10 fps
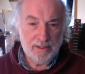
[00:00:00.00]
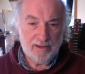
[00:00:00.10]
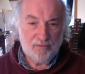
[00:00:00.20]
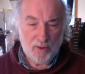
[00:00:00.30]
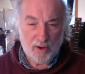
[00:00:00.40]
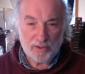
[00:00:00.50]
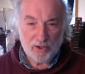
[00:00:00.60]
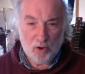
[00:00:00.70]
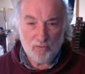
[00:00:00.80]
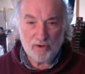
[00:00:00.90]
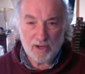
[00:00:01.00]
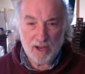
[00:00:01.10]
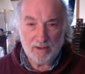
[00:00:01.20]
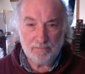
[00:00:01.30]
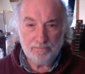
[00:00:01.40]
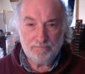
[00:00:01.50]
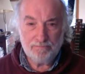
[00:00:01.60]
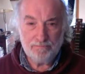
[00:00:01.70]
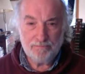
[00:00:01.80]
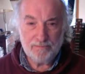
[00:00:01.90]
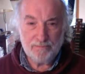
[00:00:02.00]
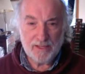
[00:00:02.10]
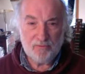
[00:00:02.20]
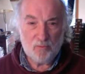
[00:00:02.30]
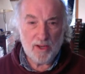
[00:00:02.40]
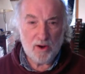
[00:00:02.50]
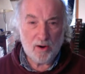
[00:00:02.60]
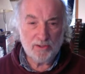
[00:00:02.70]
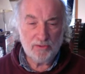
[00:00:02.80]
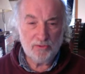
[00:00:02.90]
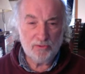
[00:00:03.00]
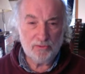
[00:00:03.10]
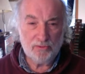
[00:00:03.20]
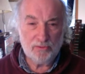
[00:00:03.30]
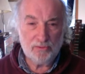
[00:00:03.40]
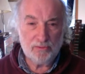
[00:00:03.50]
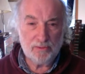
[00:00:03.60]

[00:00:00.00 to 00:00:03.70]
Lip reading: If we are to overcome, if we are to